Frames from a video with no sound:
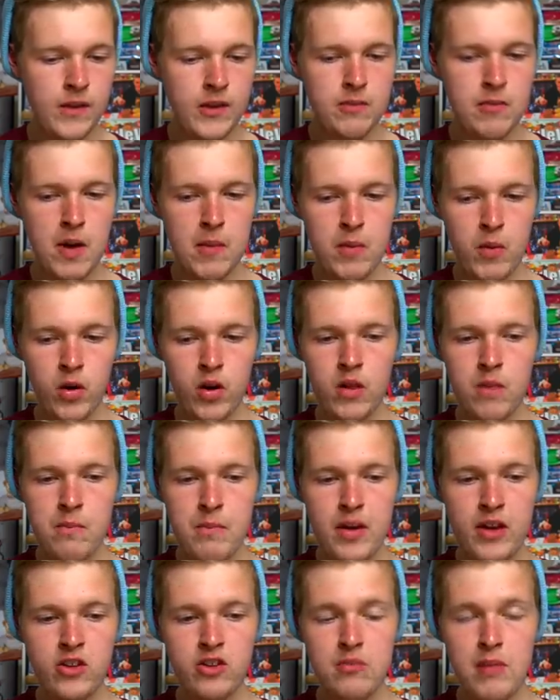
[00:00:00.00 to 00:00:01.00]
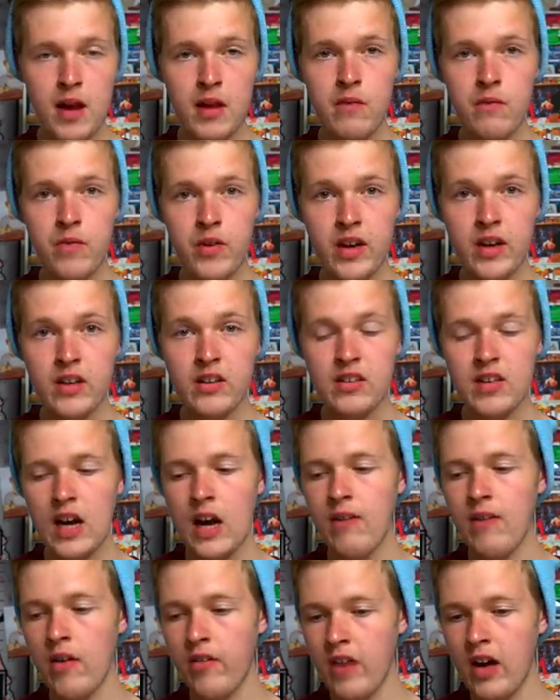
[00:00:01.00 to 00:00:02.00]
This might be one of the best smelling things
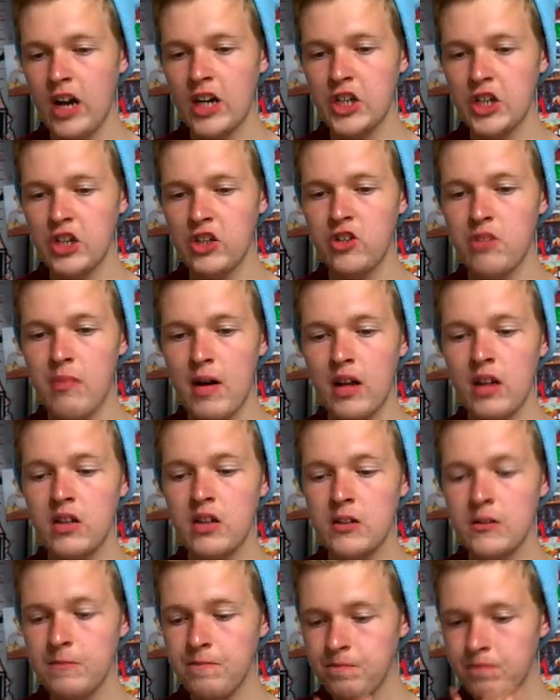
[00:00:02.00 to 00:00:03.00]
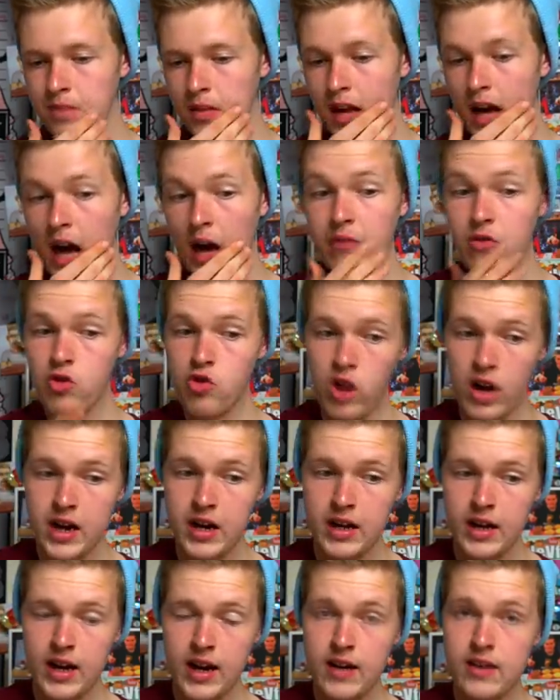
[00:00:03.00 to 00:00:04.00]
I've ever actually smelled. I haven't
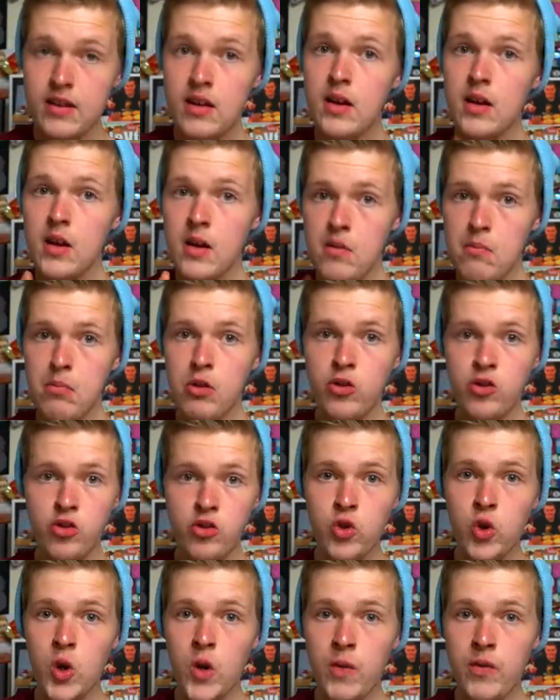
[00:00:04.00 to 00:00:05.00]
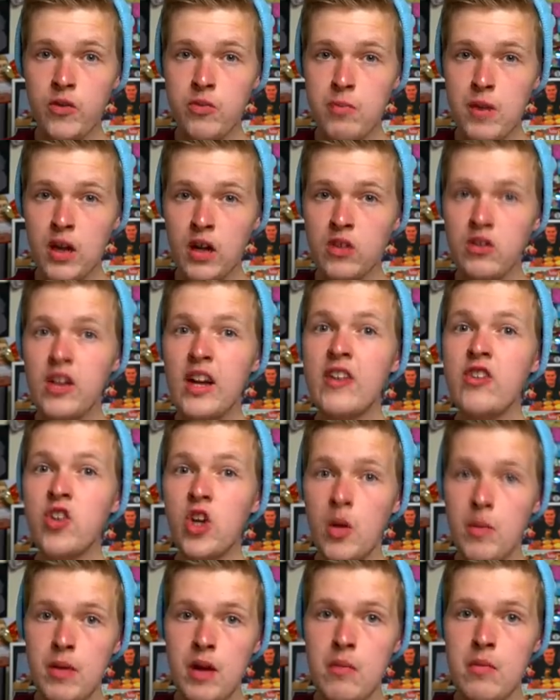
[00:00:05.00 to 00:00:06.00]
tried it yet, but just going off the smells, it's
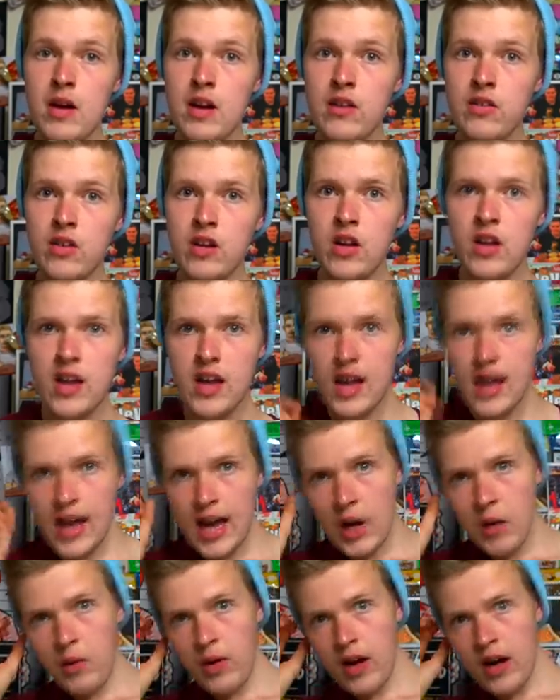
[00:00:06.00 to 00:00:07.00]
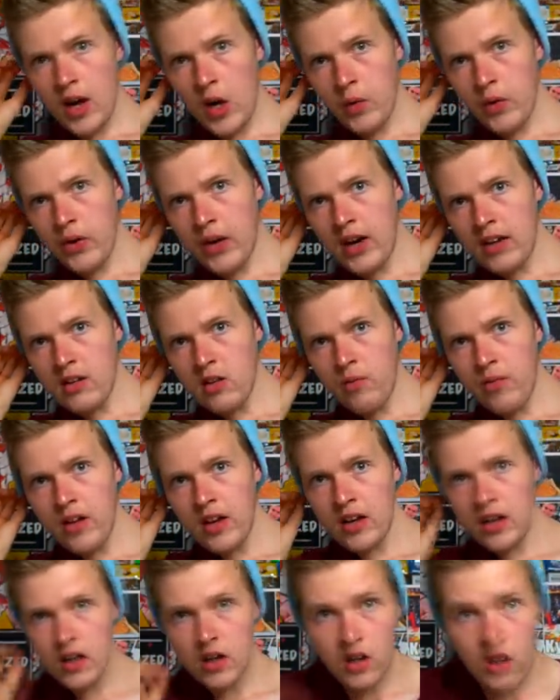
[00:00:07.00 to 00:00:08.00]
going to be amazing. Anyway, I know what you guys are
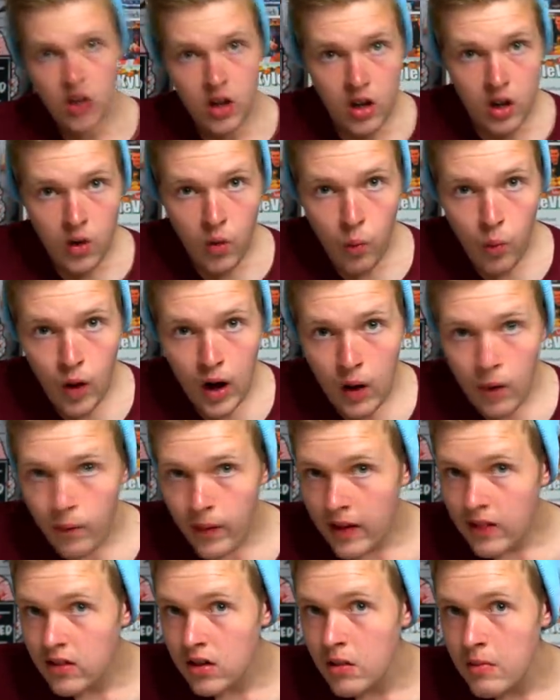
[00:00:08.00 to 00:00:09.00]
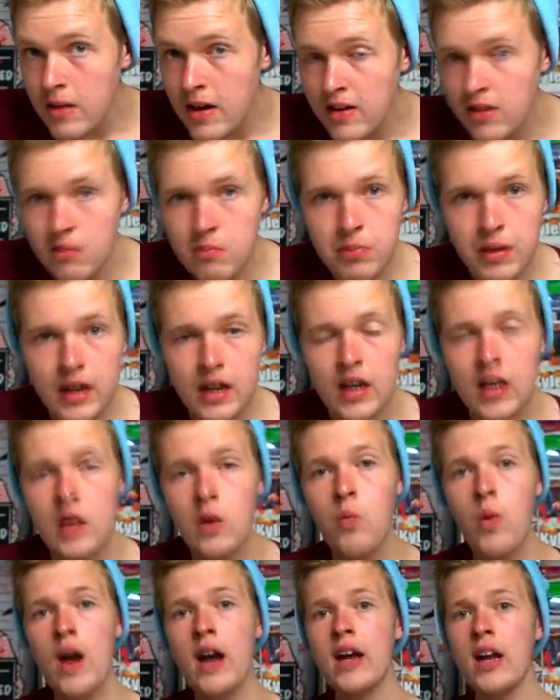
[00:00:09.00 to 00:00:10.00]
thinking. Wow, that's an amazing
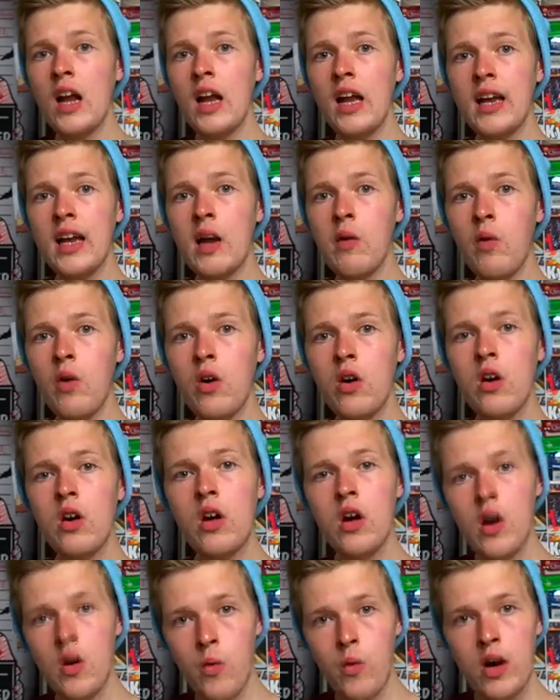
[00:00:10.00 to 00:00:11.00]
beanie. Where can I get one?